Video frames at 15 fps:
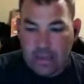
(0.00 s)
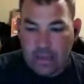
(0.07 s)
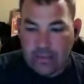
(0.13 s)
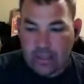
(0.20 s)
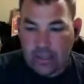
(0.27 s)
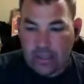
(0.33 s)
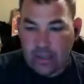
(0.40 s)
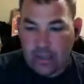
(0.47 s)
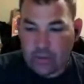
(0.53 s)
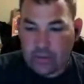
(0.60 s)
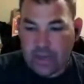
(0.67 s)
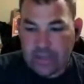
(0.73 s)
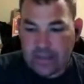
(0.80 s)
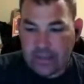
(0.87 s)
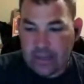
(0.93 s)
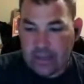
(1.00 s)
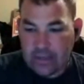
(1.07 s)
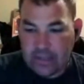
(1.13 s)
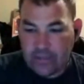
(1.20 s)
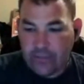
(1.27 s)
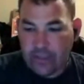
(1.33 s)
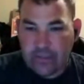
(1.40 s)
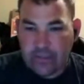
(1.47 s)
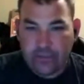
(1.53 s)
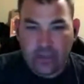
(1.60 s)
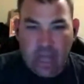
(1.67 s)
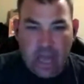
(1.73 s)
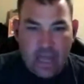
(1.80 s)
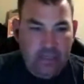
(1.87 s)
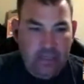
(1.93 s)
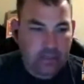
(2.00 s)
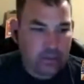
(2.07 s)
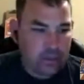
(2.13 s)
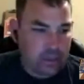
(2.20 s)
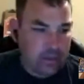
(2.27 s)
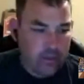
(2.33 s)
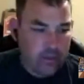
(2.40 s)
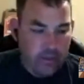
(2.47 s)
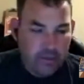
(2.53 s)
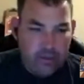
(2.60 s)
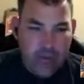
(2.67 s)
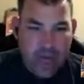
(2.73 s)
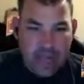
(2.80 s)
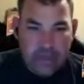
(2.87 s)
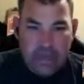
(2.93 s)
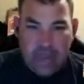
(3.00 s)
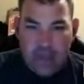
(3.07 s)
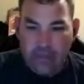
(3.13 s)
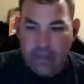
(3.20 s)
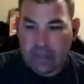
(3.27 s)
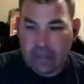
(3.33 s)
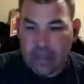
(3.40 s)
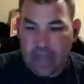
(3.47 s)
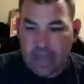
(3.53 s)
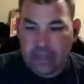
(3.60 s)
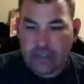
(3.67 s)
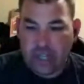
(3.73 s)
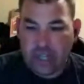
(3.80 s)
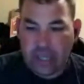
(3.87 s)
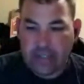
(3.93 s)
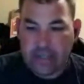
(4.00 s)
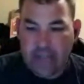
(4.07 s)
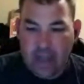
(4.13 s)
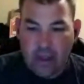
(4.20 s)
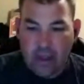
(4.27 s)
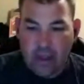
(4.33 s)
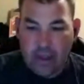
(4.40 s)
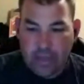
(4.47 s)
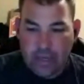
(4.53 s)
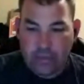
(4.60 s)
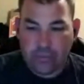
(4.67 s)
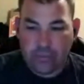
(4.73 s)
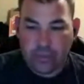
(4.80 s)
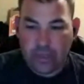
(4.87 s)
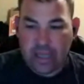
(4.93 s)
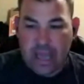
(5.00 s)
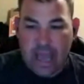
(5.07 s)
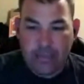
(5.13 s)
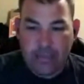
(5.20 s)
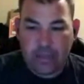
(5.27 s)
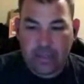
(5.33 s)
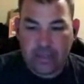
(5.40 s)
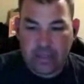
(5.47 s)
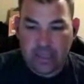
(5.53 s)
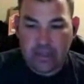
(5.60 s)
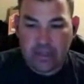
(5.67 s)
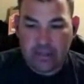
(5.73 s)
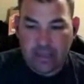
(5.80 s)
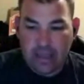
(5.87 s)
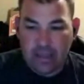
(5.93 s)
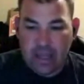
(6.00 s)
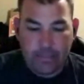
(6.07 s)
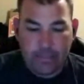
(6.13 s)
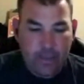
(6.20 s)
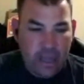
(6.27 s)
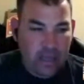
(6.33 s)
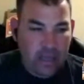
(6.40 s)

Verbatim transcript: me, uh, I think it goes right to there. Defensive line, that how that line shakes out. I mean, I was really happy to see that they let